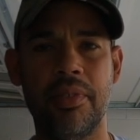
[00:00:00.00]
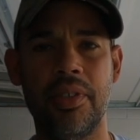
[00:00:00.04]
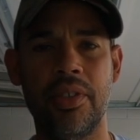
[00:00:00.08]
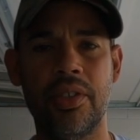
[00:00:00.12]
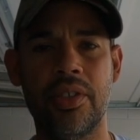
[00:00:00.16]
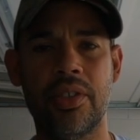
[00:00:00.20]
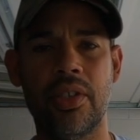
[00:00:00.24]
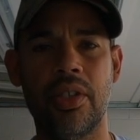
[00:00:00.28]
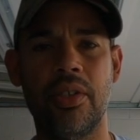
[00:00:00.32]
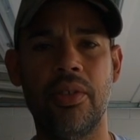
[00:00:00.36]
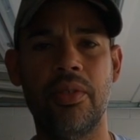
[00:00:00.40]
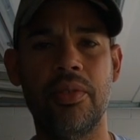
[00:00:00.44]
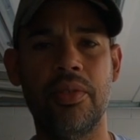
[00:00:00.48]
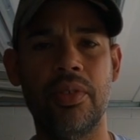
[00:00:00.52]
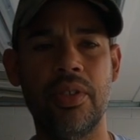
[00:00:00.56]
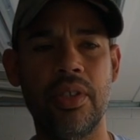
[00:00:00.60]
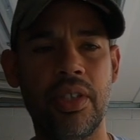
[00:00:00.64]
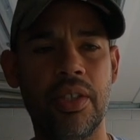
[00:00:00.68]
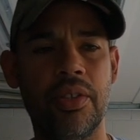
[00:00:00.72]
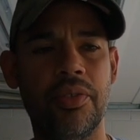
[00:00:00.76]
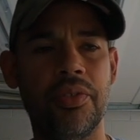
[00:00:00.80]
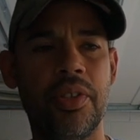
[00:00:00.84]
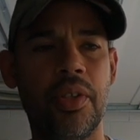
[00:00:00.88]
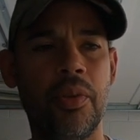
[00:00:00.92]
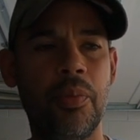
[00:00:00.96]
So, you
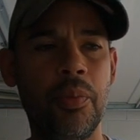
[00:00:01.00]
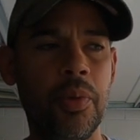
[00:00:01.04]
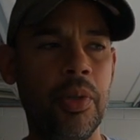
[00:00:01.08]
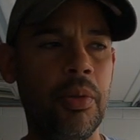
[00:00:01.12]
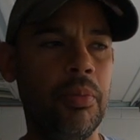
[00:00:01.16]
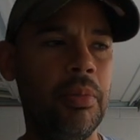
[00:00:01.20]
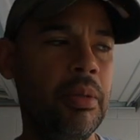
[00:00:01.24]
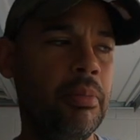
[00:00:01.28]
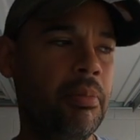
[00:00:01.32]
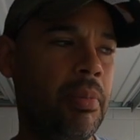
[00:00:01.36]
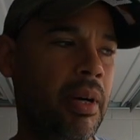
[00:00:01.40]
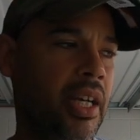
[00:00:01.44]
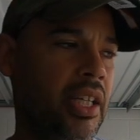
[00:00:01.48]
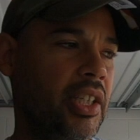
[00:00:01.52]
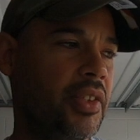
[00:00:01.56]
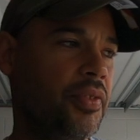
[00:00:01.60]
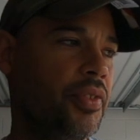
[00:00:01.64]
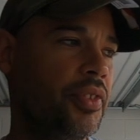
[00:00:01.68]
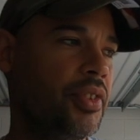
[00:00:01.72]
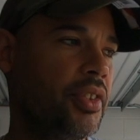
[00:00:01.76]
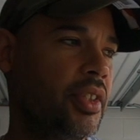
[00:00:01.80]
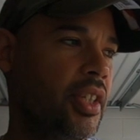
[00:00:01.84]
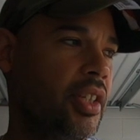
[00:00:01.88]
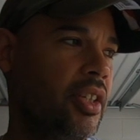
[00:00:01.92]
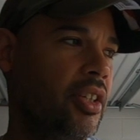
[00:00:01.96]
know, there will be bikes
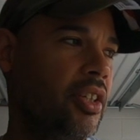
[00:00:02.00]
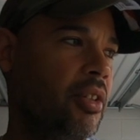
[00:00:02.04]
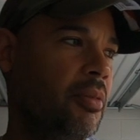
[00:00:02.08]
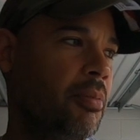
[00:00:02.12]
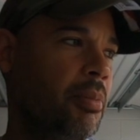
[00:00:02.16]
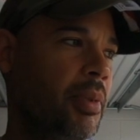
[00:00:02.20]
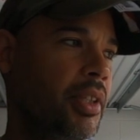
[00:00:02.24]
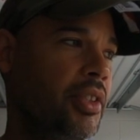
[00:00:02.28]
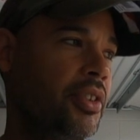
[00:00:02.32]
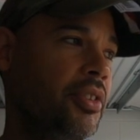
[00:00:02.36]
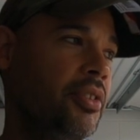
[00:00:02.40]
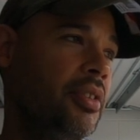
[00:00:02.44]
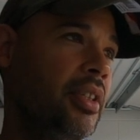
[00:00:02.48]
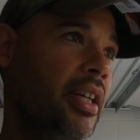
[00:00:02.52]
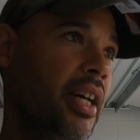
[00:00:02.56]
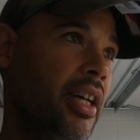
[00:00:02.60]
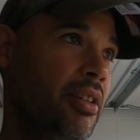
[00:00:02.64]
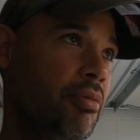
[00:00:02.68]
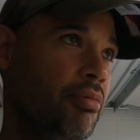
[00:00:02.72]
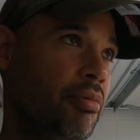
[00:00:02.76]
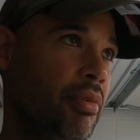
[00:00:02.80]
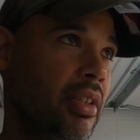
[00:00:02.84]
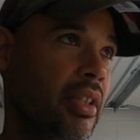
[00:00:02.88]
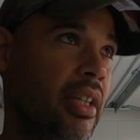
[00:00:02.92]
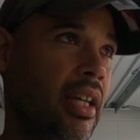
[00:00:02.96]
for sale, but you got
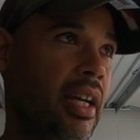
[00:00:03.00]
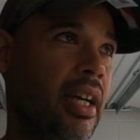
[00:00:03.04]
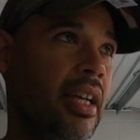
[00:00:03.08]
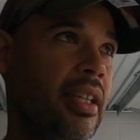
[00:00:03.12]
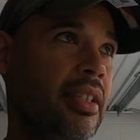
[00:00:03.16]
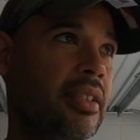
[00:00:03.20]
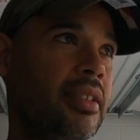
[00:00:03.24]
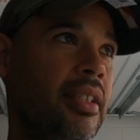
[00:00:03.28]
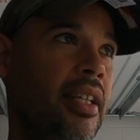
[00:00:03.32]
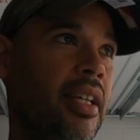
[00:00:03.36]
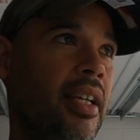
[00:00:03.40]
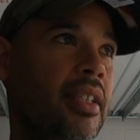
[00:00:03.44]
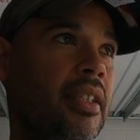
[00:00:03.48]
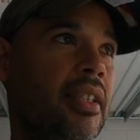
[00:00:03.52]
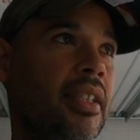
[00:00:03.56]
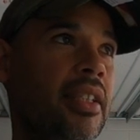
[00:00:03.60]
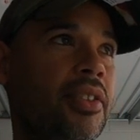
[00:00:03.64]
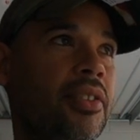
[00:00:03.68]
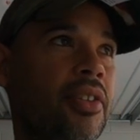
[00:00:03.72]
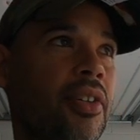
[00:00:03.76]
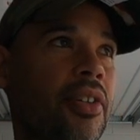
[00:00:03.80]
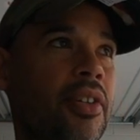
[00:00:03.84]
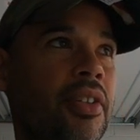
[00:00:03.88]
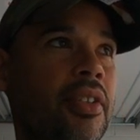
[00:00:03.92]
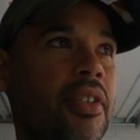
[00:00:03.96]
to realize that
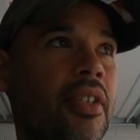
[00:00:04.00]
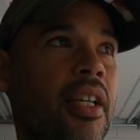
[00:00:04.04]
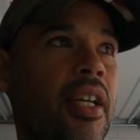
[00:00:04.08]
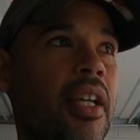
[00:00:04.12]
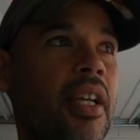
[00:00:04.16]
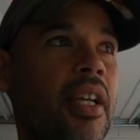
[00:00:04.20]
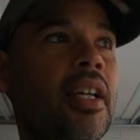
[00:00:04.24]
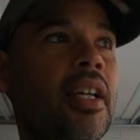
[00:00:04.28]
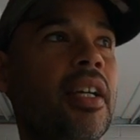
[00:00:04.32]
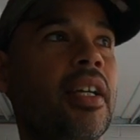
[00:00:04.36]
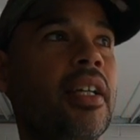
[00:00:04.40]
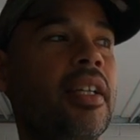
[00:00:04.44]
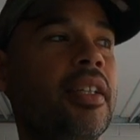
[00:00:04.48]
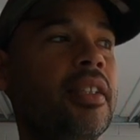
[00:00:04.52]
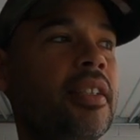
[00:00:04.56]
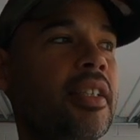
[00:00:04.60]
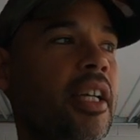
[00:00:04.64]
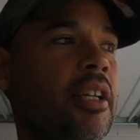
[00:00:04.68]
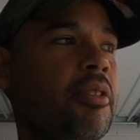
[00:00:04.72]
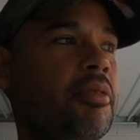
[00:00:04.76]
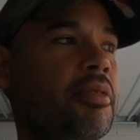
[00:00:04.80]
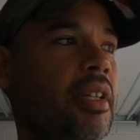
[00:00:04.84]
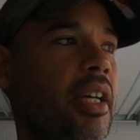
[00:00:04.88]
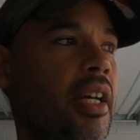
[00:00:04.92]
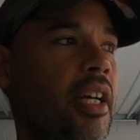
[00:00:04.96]
these aren't the
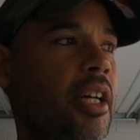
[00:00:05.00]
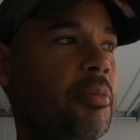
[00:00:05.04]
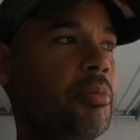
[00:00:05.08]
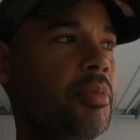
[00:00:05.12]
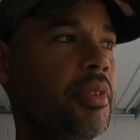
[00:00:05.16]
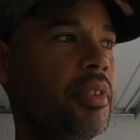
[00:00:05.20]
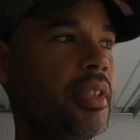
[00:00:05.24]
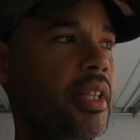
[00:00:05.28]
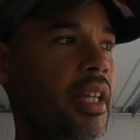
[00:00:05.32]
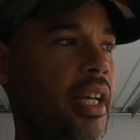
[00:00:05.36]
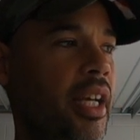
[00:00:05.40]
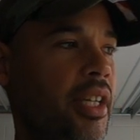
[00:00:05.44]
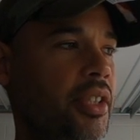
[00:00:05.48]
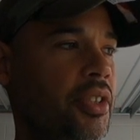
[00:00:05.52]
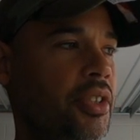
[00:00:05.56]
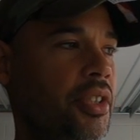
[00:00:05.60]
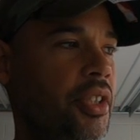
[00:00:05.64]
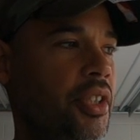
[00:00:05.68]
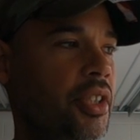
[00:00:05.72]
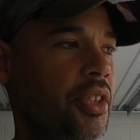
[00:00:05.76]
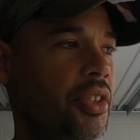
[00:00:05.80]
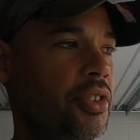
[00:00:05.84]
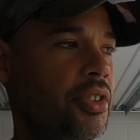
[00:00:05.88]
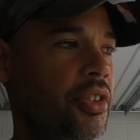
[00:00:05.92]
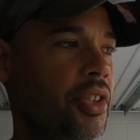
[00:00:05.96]
same times as last
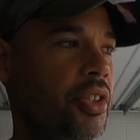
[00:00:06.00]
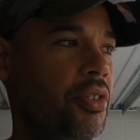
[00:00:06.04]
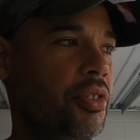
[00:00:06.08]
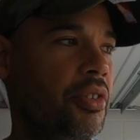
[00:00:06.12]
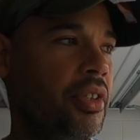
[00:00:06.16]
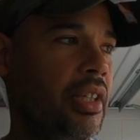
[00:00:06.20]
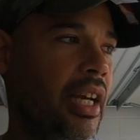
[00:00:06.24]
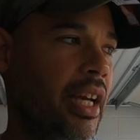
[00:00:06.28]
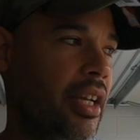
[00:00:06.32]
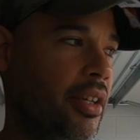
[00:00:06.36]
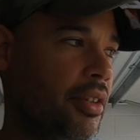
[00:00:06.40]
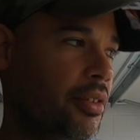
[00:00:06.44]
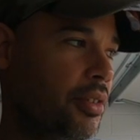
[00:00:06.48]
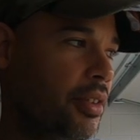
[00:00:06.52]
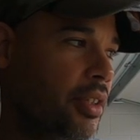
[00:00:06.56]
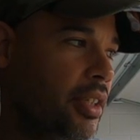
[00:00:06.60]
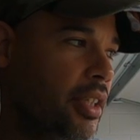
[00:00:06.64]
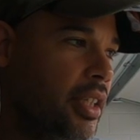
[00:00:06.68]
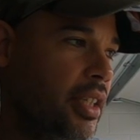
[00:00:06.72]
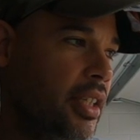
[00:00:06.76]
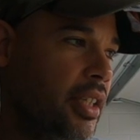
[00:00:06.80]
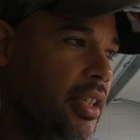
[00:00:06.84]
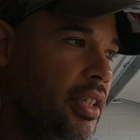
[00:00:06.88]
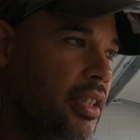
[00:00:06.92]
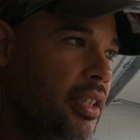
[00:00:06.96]
year, so you're not going to
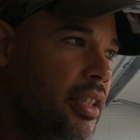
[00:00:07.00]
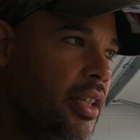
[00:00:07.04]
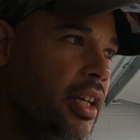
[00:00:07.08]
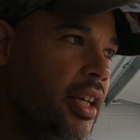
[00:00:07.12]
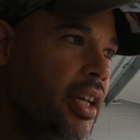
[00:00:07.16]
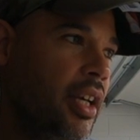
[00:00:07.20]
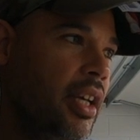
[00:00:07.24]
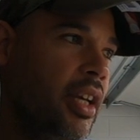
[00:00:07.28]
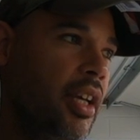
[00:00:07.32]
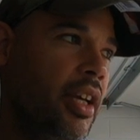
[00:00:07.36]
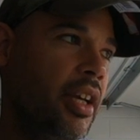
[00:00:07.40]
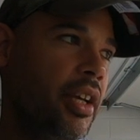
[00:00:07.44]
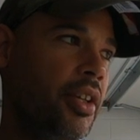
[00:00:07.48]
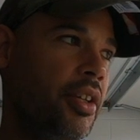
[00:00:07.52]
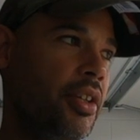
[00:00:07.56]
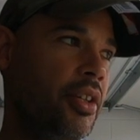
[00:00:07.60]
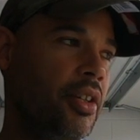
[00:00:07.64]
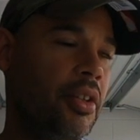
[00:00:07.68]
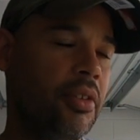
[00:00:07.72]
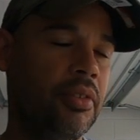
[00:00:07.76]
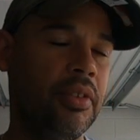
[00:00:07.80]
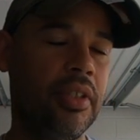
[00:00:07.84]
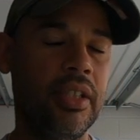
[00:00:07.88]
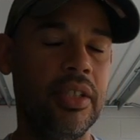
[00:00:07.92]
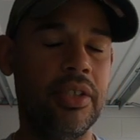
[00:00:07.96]
get, you
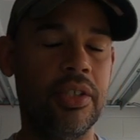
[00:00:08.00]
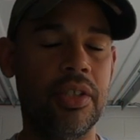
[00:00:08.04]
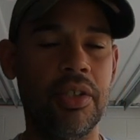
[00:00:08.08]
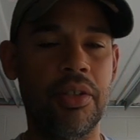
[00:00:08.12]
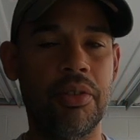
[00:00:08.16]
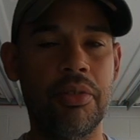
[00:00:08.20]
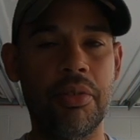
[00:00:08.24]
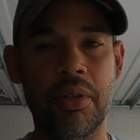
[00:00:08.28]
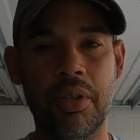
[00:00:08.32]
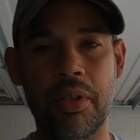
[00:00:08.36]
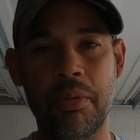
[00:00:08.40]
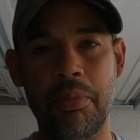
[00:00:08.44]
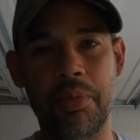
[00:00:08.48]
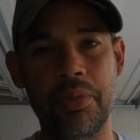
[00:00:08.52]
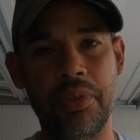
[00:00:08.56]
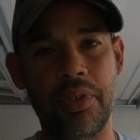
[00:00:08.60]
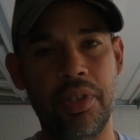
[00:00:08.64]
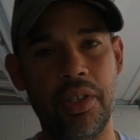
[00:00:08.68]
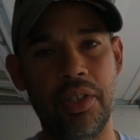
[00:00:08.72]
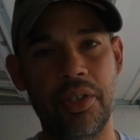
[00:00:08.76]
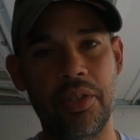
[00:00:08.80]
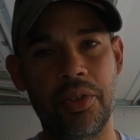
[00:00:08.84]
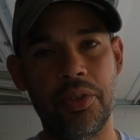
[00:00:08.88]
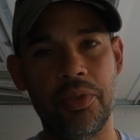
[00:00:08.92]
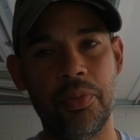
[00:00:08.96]
know, these incredible
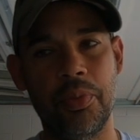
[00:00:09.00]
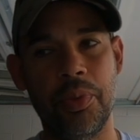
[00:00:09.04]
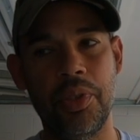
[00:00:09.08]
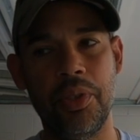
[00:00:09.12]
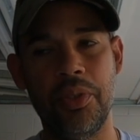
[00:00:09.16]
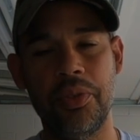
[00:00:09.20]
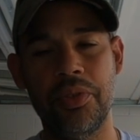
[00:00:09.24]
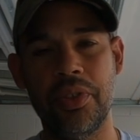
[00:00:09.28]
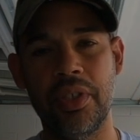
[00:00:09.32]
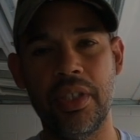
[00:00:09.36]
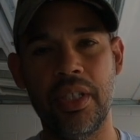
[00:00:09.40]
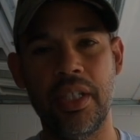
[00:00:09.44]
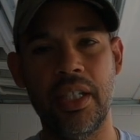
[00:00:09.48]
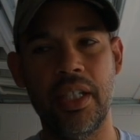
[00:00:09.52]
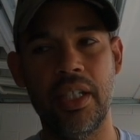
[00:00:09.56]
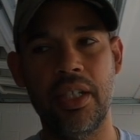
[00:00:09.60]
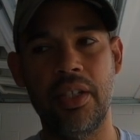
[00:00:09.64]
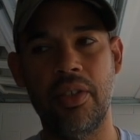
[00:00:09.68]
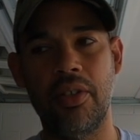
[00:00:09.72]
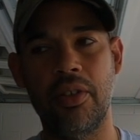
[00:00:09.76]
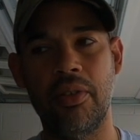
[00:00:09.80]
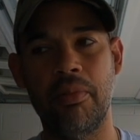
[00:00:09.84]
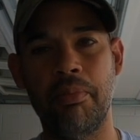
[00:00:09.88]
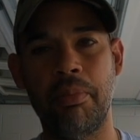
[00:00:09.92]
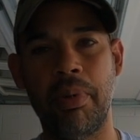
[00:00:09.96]
deals we used to
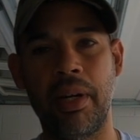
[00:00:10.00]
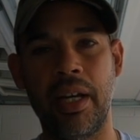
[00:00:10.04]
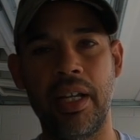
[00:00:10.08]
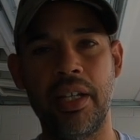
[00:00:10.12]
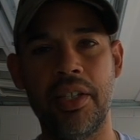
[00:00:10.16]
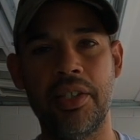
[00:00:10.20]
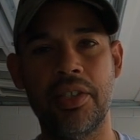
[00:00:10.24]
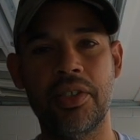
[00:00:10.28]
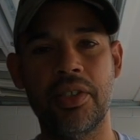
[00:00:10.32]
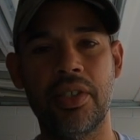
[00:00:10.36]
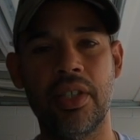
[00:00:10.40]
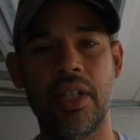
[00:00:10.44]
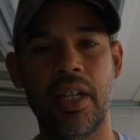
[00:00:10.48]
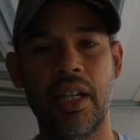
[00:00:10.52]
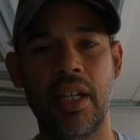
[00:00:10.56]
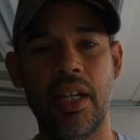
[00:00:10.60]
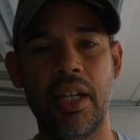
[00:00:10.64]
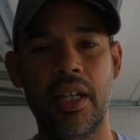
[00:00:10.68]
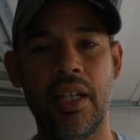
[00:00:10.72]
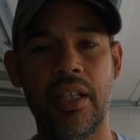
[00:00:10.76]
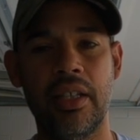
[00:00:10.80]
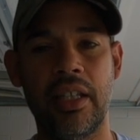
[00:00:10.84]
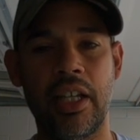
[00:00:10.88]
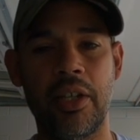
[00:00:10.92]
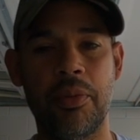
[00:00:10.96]
get on bikes
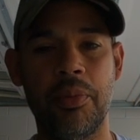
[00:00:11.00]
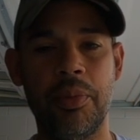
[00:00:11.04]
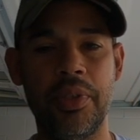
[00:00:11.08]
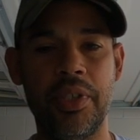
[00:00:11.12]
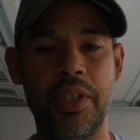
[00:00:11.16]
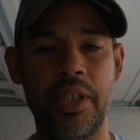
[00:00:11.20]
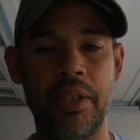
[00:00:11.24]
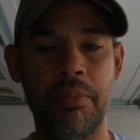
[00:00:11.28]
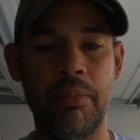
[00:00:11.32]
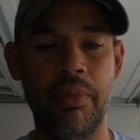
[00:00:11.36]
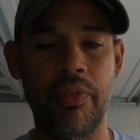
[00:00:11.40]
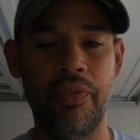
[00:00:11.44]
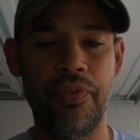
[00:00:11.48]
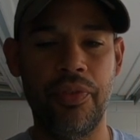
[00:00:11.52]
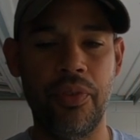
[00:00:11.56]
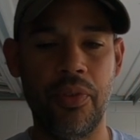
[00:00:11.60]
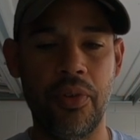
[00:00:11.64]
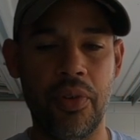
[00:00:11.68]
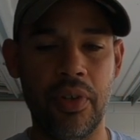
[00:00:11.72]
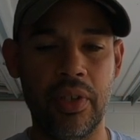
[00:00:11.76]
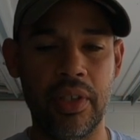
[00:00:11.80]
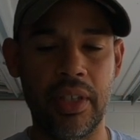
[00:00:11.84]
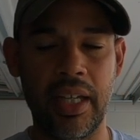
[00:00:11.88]
like we did before.